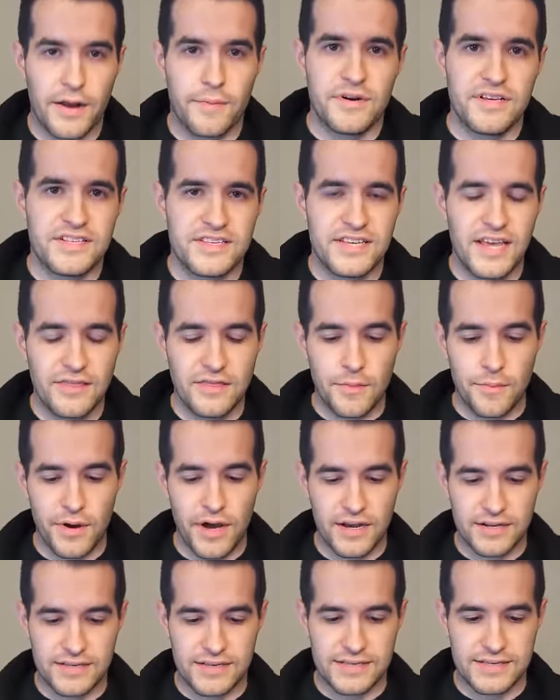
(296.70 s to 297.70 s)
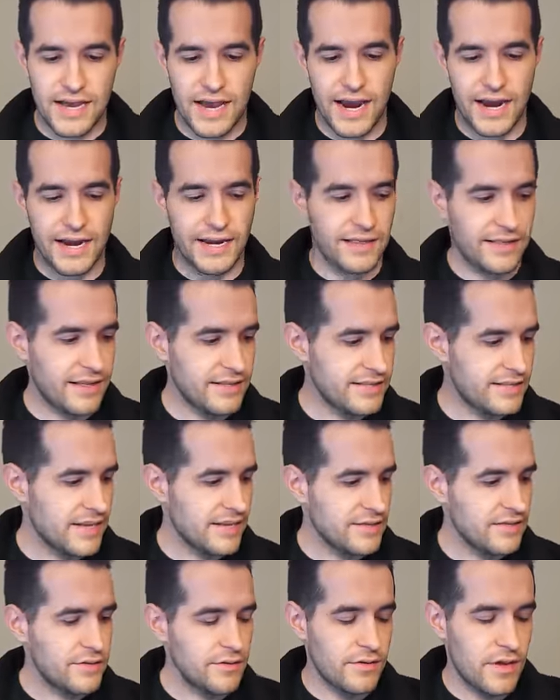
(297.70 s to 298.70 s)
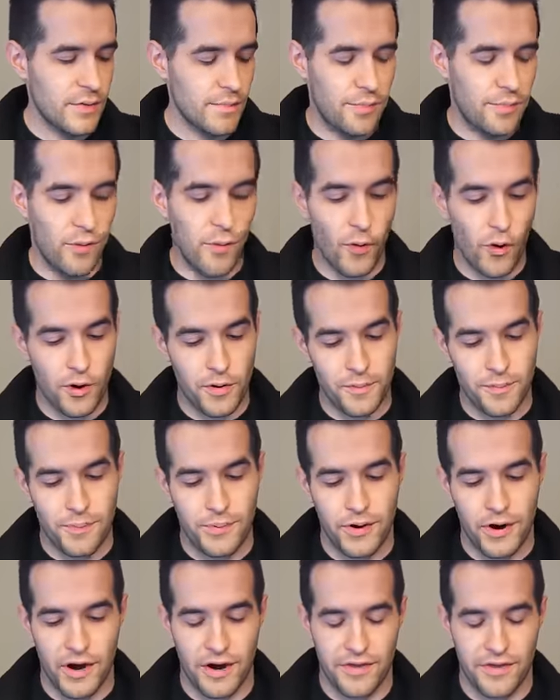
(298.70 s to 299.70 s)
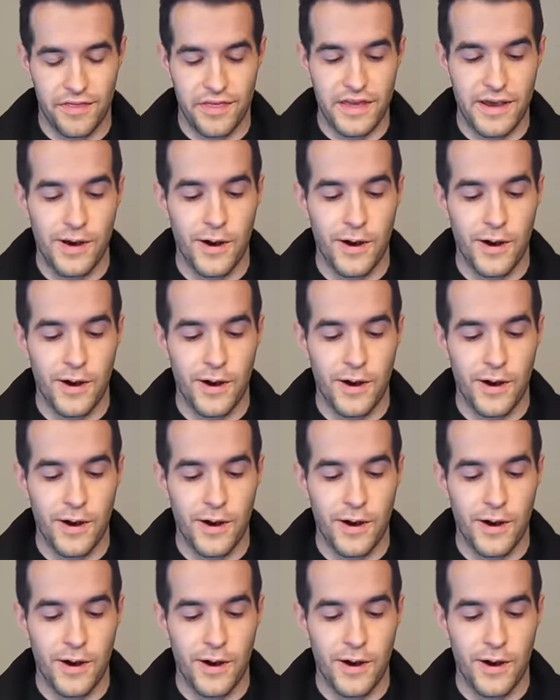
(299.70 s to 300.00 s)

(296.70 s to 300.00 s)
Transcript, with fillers: I'm going to set the box aside and let's get to the important part, the